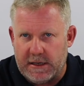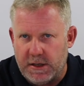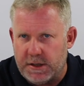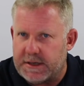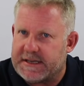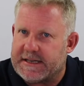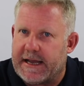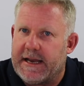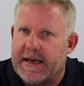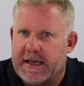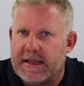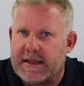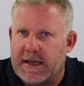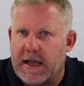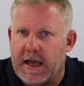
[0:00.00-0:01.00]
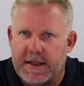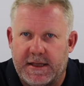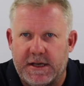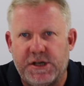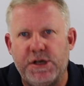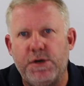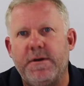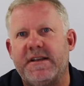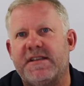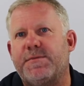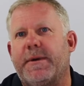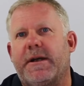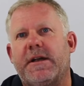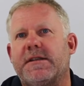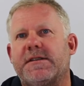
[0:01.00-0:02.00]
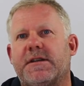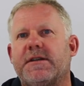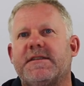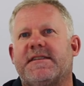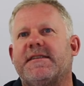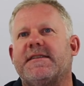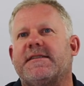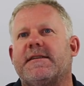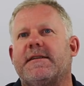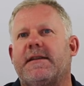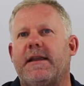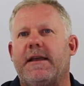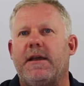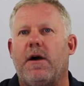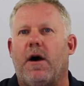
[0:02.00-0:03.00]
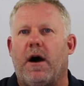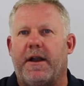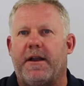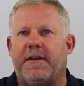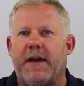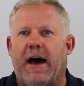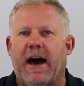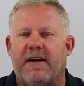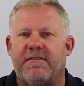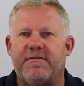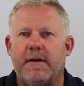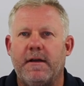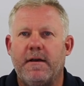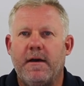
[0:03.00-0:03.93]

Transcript: irritating thing that you experience consistently on a dive?